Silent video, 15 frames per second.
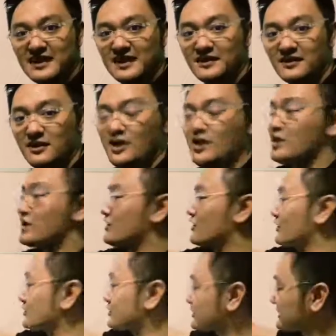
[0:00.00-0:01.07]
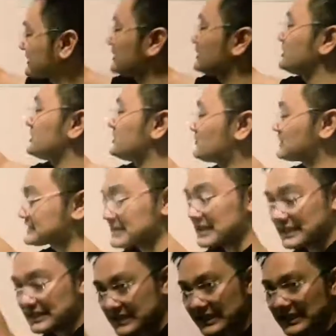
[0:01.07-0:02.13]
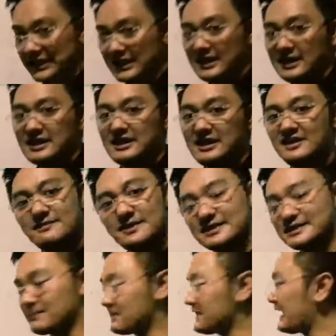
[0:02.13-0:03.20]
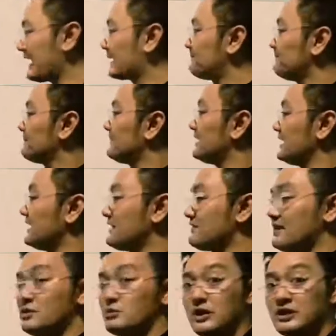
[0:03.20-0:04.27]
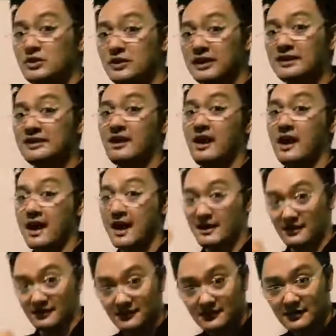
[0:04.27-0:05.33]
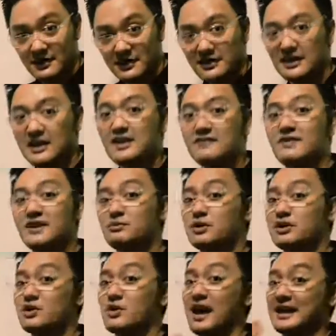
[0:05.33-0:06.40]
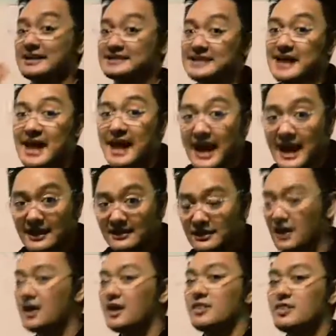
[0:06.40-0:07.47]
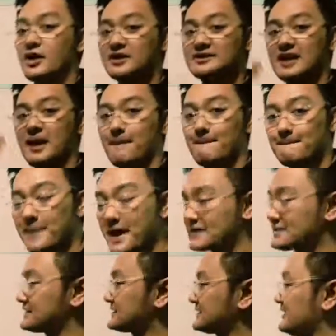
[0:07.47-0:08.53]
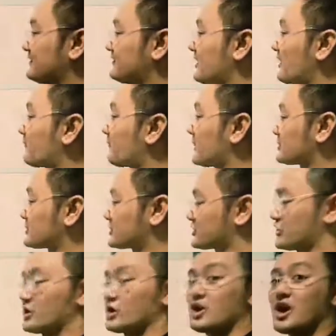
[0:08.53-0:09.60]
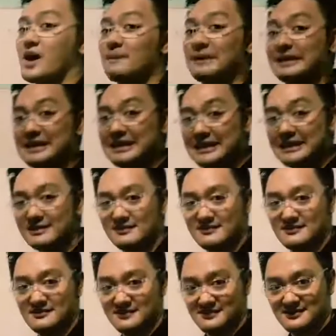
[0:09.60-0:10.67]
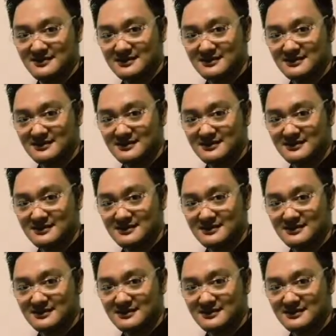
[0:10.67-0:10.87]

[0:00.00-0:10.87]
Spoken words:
Can you follow? Continuously. Ibig sabihin, even when you inhale, even when you exhale, there is a positive pressure coming in.